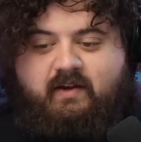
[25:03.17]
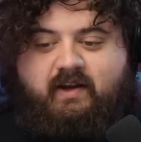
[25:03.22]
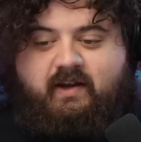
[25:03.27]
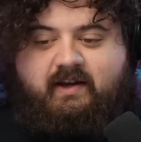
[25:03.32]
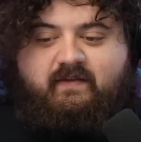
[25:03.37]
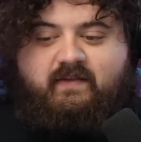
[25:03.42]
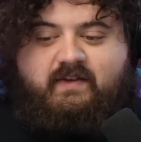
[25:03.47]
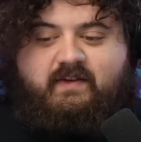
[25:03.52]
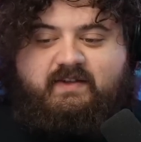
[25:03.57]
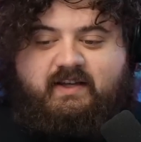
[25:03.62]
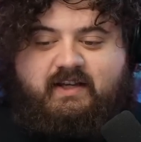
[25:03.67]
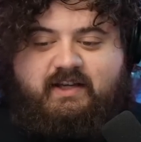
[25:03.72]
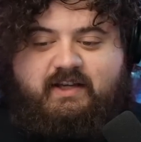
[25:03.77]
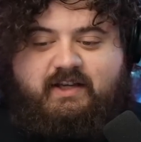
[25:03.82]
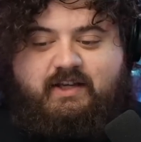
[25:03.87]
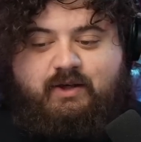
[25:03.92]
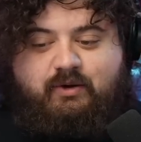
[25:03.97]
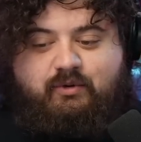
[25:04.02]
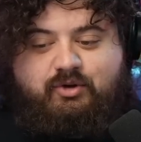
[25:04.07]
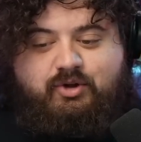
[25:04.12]
like in this like
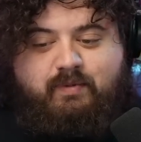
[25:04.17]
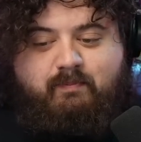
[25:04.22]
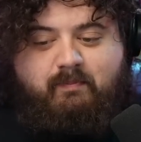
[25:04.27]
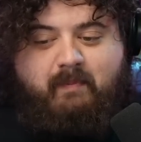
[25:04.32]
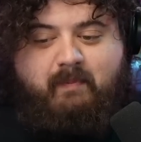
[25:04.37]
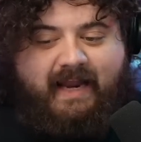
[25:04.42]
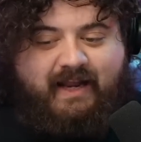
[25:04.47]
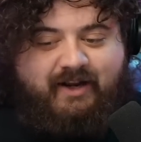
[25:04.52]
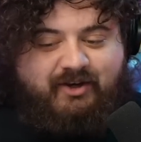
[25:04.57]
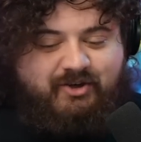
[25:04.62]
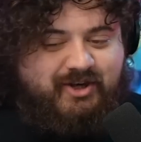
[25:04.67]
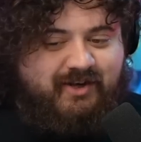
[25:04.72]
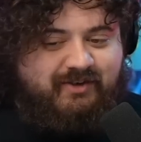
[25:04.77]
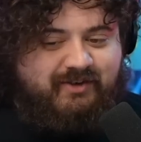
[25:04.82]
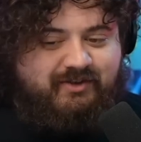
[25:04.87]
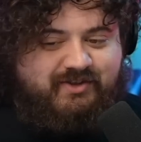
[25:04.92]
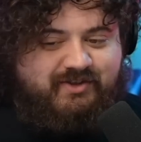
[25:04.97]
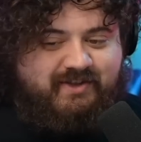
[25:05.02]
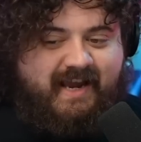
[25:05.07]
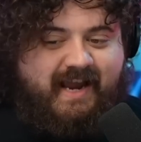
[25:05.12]
huge
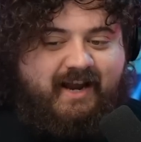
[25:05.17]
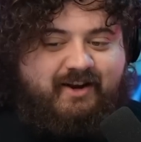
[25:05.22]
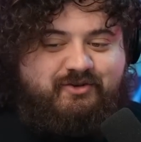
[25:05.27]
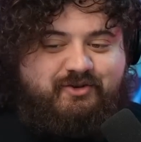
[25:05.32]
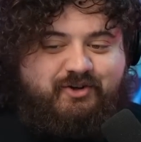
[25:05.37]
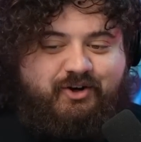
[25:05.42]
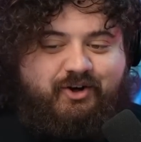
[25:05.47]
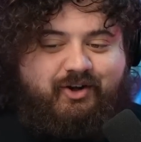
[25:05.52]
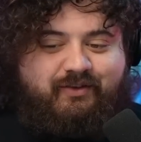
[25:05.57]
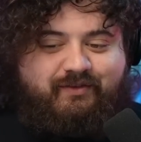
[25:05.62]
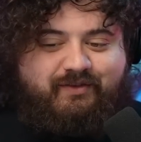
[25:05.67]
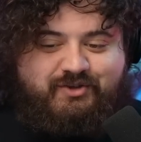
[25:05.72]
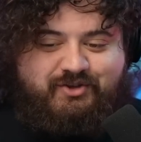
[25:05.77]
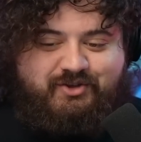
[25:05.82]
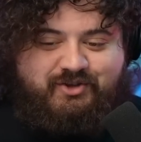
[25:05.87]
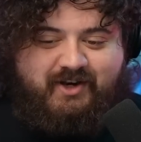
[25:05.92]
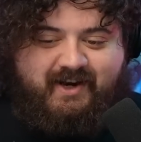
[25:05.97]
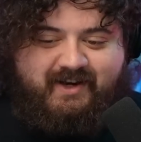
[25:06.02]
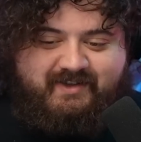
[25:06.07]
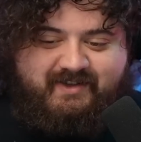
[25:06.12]
mansion, just cashing all of his
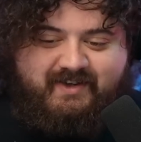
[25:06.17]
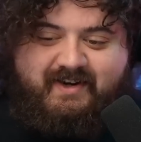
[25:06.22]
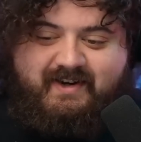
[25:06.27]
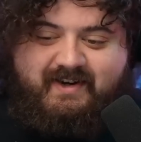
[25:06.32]
checks.